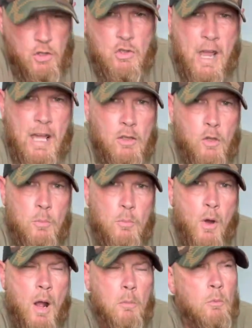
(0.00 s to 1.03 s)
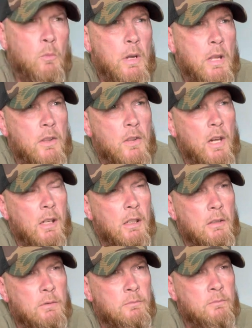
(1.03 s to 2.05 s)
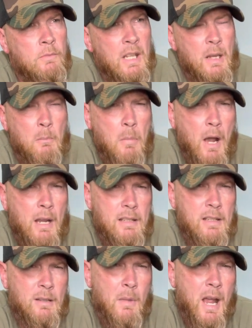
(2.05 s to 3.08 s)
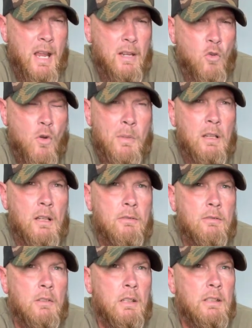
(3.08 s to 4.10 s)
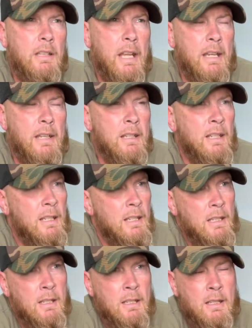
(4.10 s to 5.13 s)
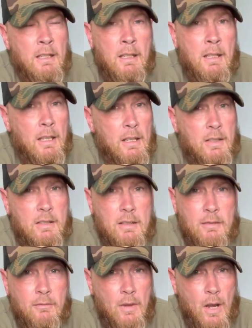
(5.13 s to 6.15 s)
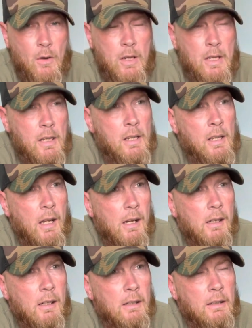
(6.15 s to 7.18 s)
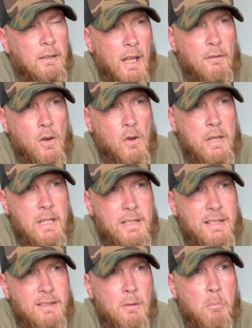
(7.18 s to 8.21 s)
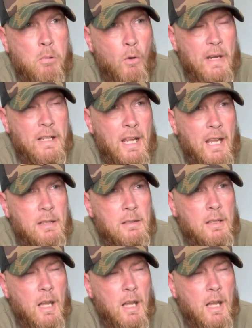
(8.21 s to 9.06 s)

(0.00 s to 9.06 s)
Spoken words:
you I had a little problem with it biting into my ankle on my left foot, and it's very not very easy to break in.